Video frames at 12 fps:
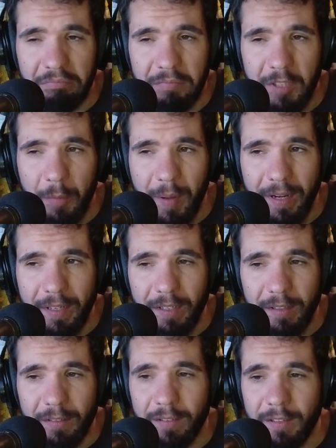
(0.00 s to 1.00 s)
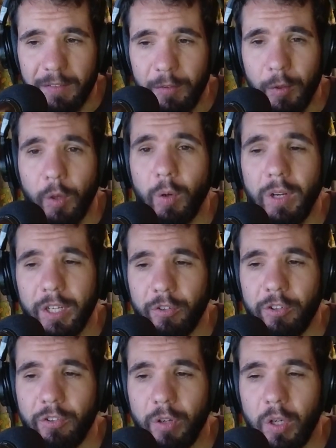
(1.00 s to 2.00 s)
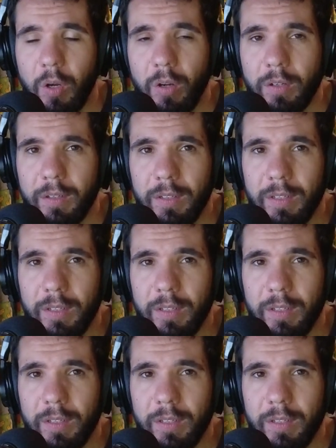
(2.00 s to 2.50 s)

depending on if you're a good electrician or not.